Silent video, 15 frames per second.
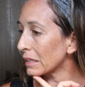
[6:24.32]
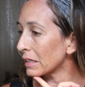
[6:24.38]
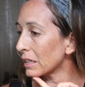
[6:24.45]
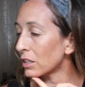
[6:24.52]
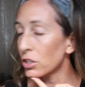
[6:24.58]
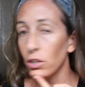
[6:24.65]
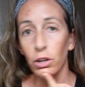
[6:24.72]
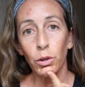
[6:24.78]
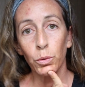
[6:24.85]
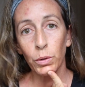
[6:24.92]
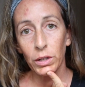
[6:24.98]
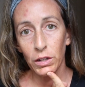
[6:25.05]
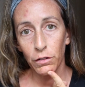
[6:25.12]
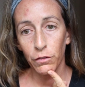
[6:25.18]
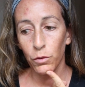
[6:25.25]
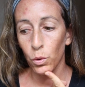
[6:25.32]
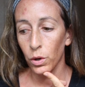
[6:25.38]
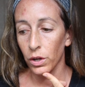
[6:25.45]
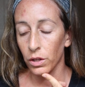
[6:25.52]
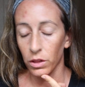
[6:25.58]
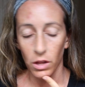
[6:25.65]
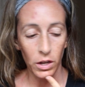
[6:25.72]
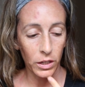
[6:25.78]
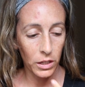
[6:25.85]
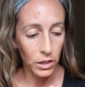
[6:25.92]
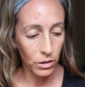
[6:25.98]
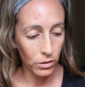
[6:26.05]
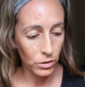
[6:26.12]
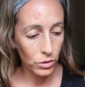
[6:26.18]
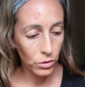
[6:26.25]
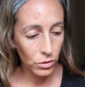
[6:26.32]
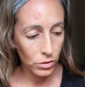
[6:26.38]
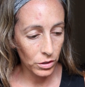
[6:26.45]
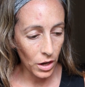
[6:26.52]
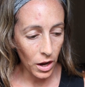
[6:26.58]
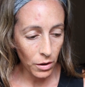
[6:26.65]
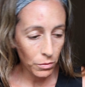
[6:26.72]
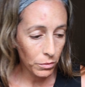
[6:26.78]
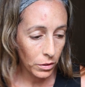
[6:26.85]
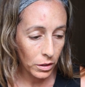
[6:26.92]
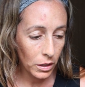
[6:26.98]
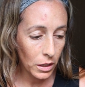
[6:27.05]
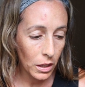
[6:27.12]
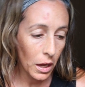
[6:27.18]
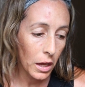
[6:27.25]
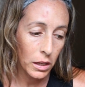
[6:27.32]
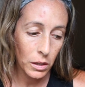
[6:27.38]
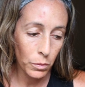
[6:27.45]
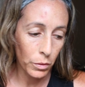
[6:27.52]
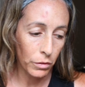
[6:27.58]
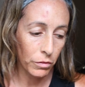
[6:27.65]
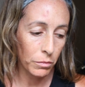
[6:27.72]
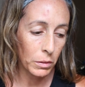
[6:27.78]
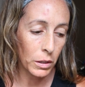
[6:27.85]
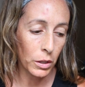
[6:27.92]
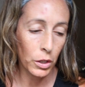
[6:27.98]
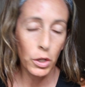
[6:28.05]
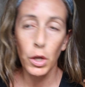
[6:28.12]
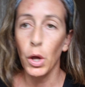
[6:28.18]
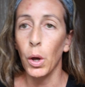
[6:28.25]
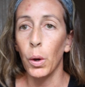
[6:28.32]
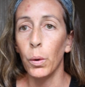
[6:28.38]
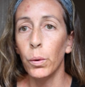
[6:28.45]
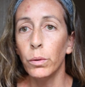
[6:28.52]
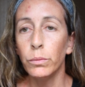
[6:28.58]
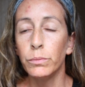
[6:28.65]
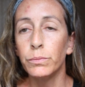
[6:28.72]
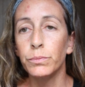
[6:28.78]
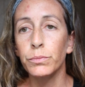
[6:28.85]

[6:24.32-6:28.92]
It's already 4 o'clock here, so there's not really anywhere for me to go.